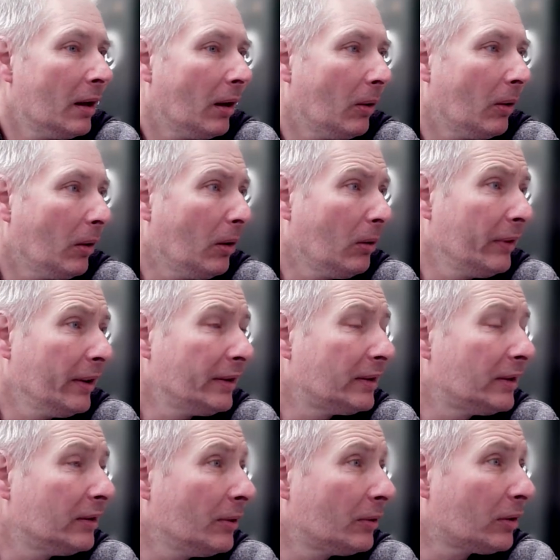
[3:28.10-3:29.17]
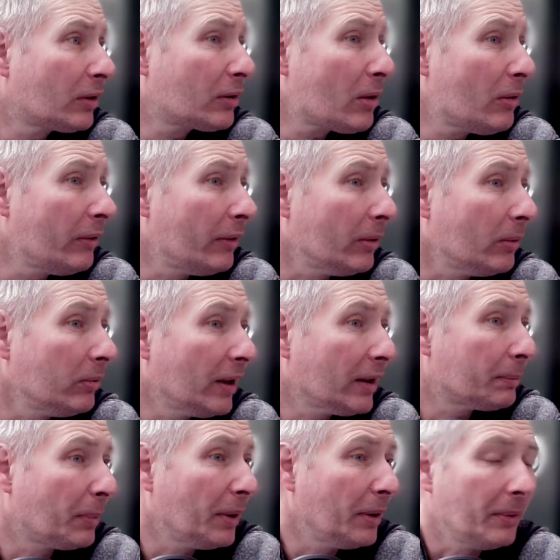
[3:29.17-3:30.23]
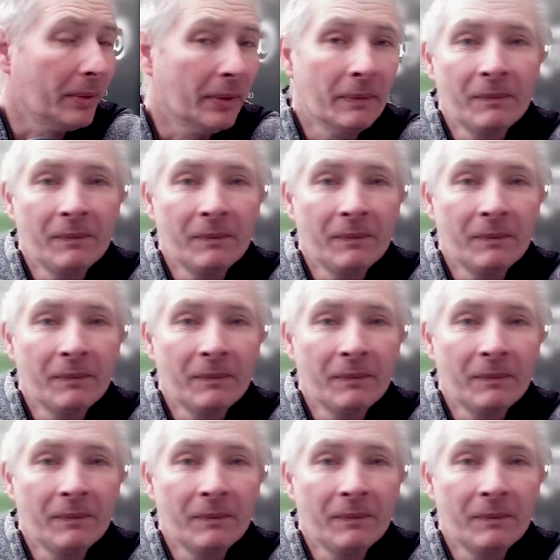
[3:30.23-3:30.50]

oh, oh this is a new tutorial that's blue